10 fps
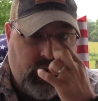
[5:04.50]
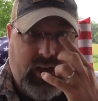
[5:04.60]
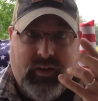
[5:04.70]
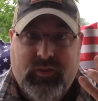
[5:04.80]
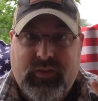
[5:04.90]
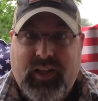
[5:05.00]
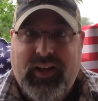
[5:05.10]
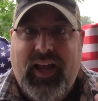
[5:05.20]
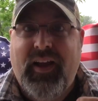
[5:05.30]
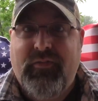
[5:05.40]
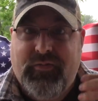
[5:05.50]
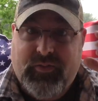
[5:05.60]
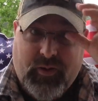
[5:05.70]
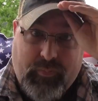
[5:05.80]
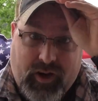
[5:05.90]
that have
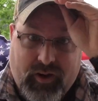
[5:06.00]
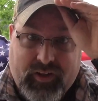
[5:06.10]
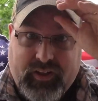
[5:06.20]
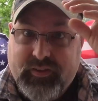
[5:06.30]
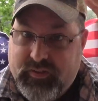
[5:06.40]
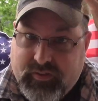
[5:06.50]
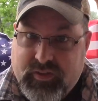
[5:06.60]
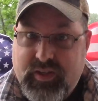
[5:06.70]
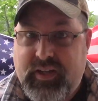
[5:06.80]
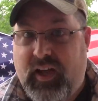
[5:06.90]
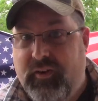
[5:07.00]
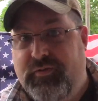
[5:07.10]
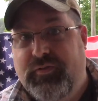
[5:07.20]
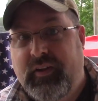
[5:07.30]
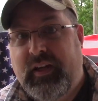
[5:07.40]
American
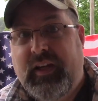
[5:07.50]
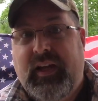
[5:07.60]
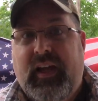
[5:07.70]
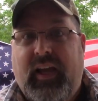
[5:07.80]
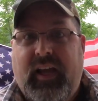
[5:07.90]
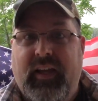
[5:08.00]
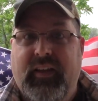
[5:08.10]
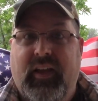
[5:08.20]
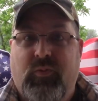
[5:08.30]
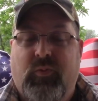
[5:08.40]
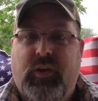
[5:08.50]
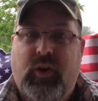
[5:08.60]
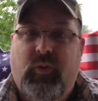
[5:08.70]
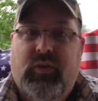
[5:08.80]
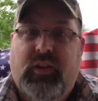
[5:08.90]
stuff and that,
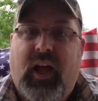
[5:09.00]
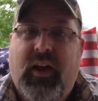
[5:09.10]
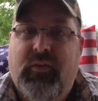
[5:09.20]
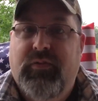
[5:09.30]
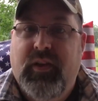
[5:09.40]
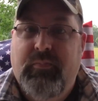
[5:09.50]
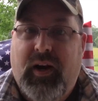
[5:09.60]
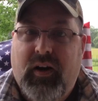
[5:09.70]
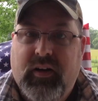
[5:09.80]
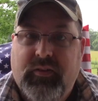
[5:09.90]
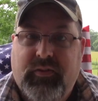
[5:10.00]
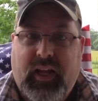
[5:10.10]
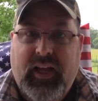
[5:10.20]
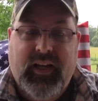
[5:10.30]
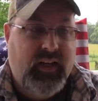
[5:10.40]
love the American
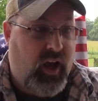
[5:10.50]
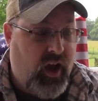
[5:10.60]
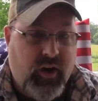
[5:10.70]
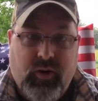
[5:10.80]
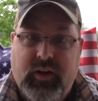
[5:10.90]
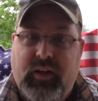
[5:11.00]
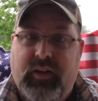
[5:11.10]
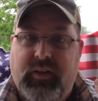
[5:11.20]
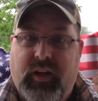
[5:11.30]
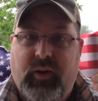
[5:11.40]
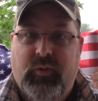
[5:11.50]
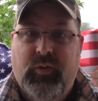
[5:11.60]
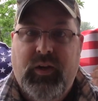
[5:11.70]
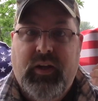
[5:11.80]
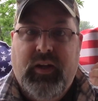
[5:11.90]
flag and honor it and,
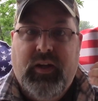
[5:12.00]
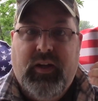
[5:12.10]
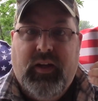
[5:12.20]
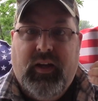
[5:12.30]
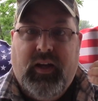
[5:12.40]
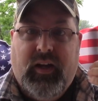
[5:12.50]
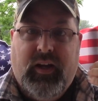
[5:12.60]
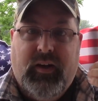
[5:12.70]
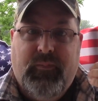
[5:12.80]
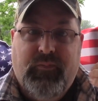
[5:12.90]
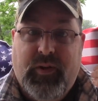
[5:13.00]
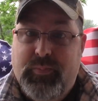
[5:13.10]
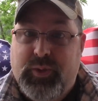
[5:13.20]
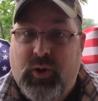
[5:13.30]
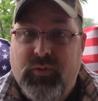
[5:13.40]

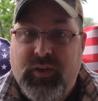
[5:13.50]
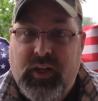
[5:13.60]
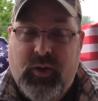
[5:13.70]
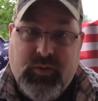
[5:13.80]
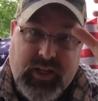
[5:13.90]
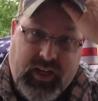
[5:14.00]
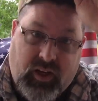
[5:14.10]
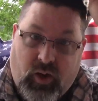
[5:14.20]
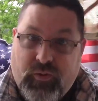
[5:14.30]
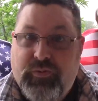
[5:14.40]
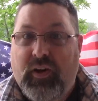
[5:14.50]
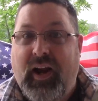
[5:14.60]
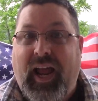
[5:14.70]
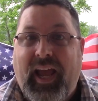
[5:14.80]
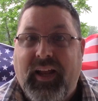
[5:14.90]
observe it, take off their
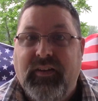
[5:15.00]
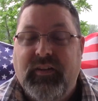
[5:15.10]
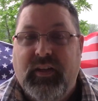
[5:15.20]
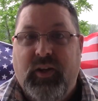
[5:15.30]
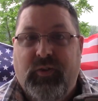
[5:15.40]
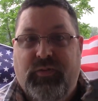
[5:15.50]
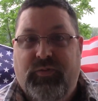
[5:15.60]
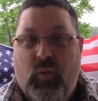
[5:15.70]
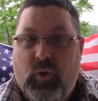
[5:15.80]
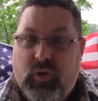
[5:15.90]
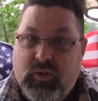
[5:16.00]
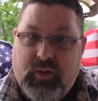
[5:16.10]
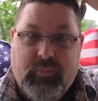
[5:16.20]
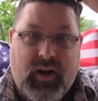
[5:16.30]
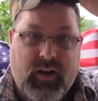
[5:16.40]
hat, for the
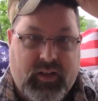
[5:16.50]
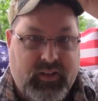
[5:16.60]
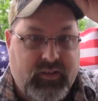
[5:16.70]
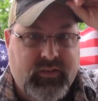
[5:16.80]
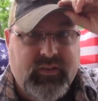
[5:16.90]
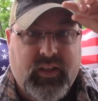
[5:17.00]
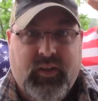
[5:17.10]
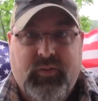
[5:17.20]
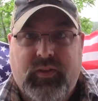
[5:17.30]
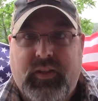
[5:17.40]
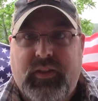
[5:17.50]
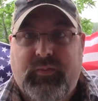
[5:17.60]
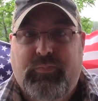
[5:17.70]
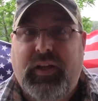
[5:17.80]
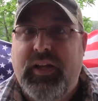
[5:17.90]
American,
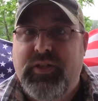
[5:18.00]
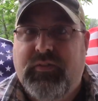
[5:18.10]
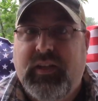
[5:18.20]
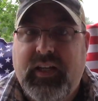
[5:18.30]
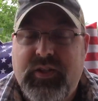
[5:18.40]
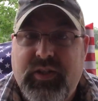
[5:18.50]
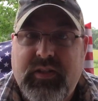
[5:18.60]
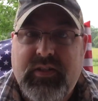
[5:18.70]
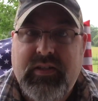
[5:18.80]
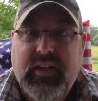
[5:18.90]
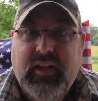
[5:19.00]
the Pledge of Allegiance,